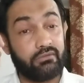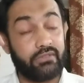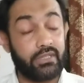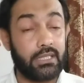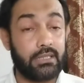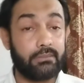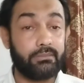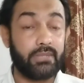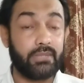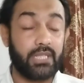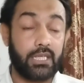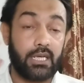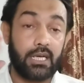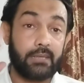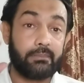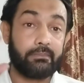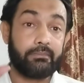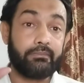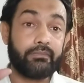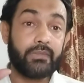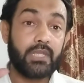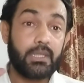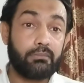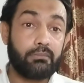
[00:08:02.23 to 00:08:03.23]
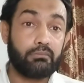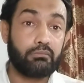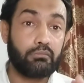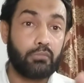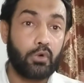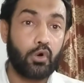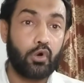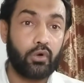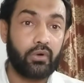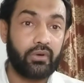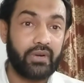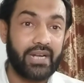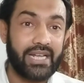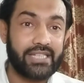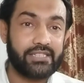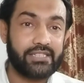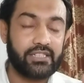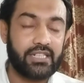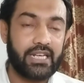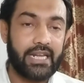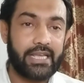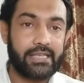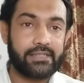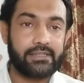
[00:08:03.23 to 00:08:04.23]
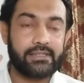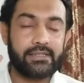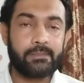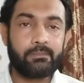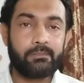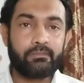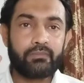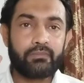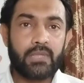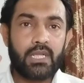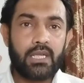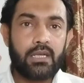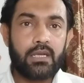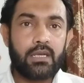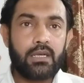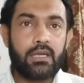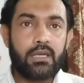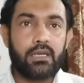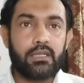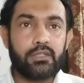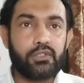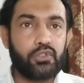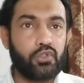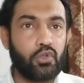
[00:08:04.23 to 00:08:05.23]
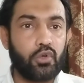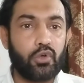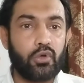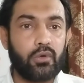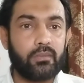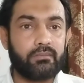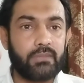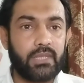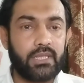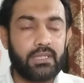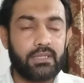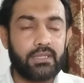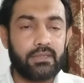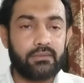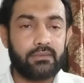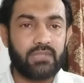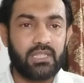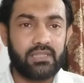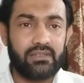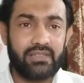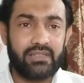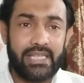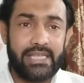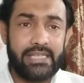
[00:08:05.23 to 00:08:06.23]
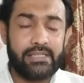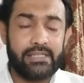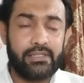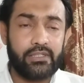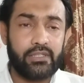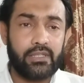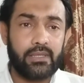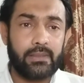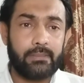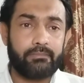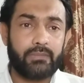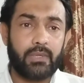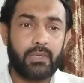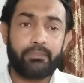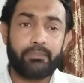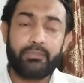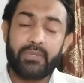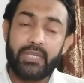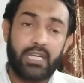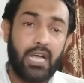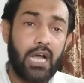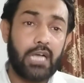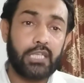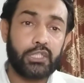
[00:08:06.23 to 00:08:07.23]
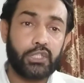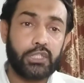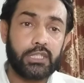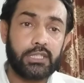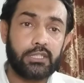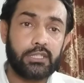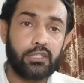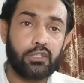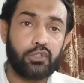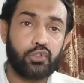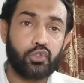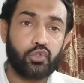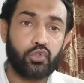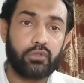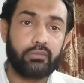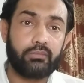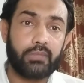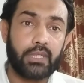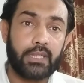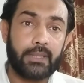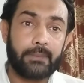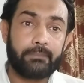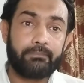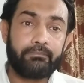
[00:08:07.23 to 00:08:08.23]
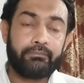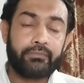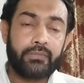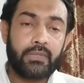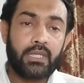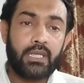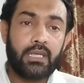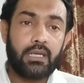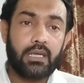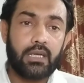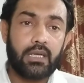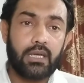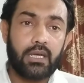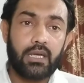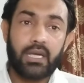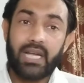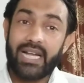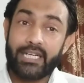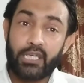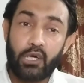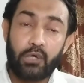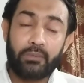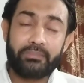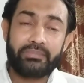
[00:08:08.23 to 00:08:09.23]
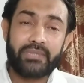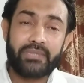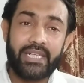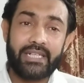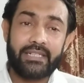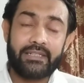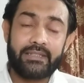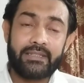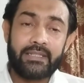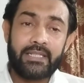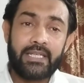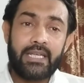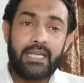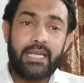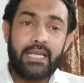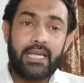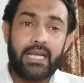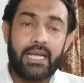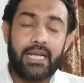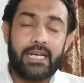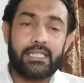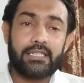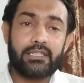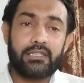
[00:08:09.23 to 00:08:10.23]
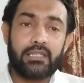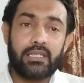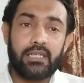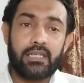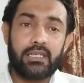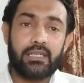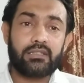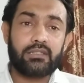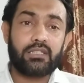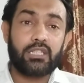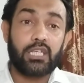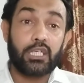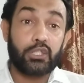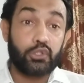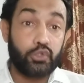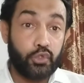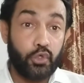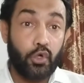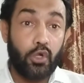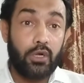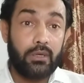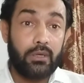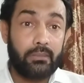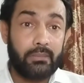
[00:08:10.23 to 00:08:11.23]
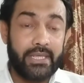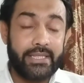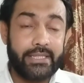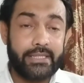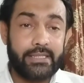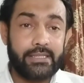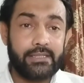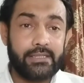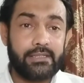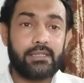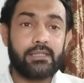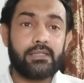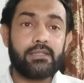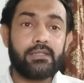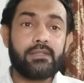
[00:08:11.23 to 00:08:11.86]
will become more restless. So these precautions should be adopted, and control measures.